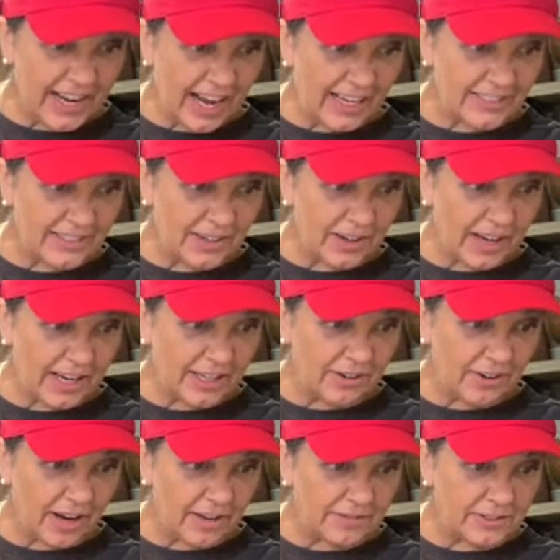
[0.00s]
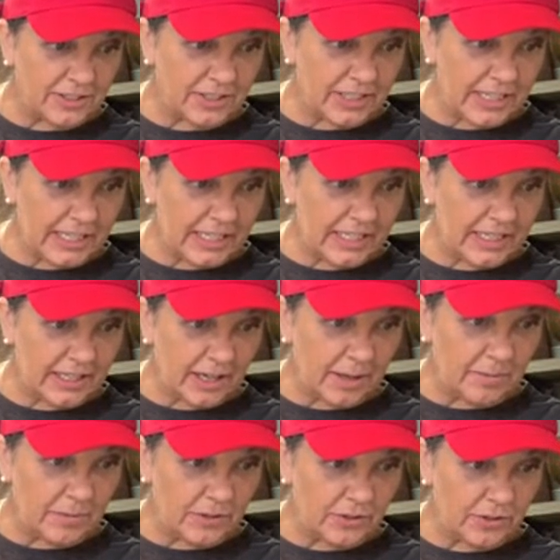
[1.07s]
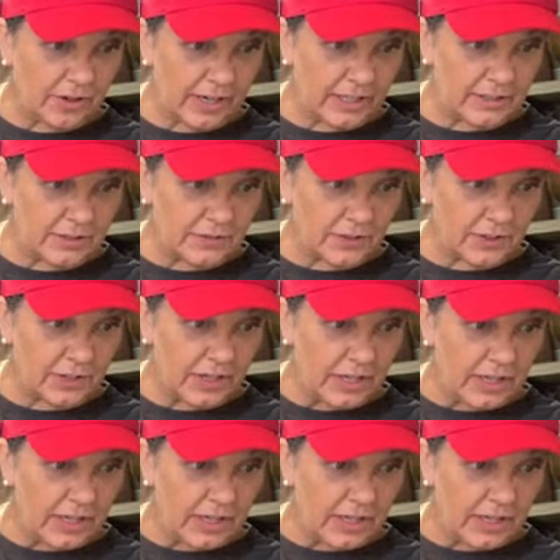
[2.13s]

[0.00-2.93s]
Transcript: I saw a crafter heating up the transfer